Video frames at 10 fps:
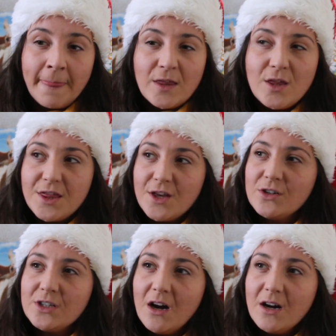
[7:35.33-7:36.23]
The
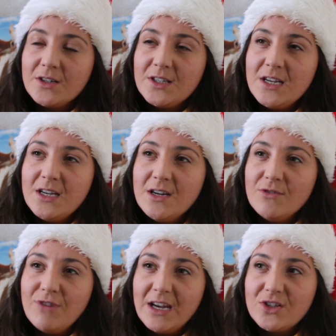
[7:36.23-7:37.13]
third arty
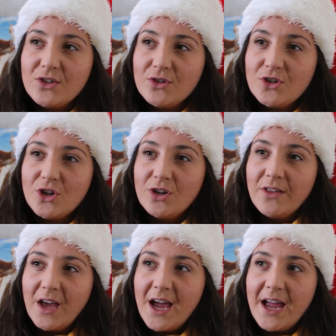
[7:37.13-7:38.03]
resolution
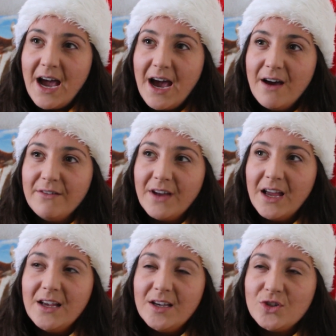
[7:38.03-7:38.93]
that I have
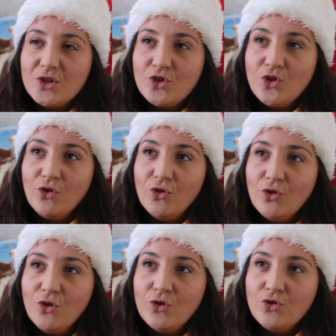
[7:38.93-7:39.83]
is
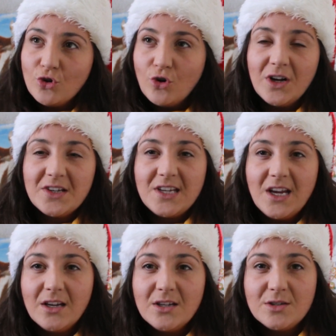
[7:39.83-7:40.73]
to draw a
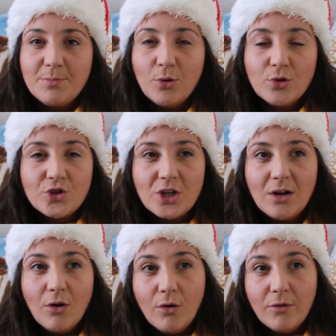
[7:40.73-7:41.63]
second portrait
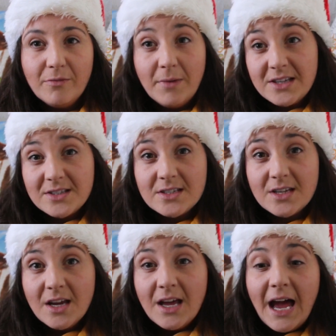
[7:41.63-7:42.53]
of Mist,
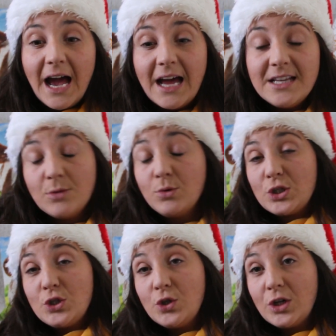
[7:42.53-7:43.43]
and I want
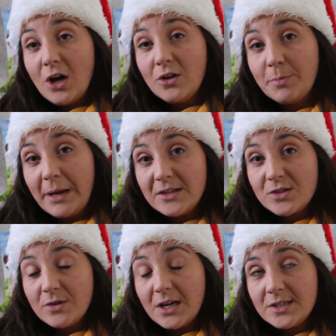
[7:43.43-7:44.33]
to do it in coloured
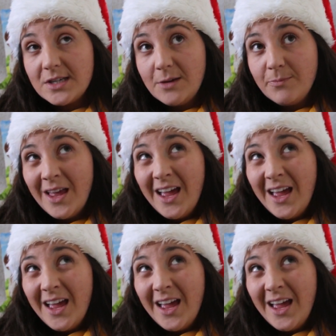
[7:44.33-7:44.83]
pencil this time.